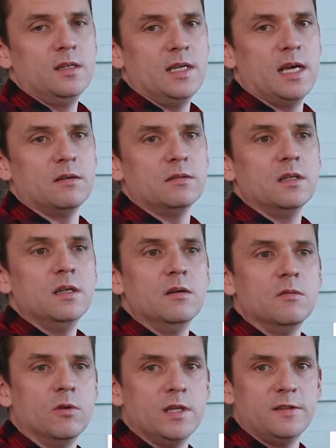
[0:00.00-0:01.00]
Now,
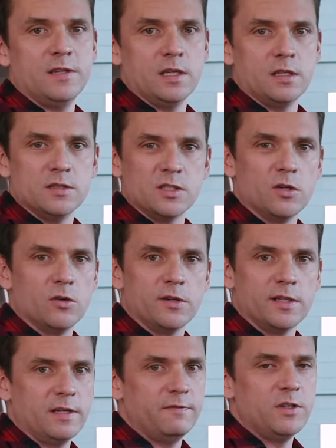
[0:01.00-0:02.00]
what do you think? Is Google
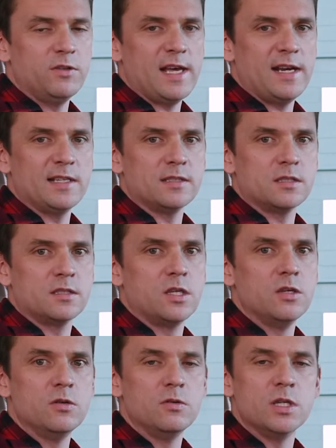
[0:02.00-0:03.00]
gonna view that as
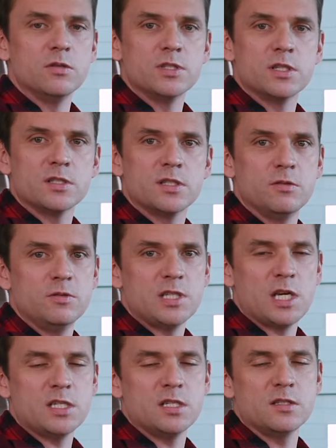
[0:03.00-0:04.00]
two users, two
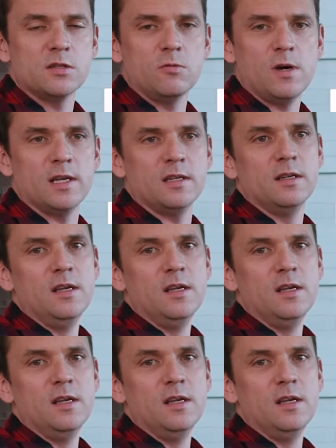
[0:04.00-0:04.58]
sessions, or what?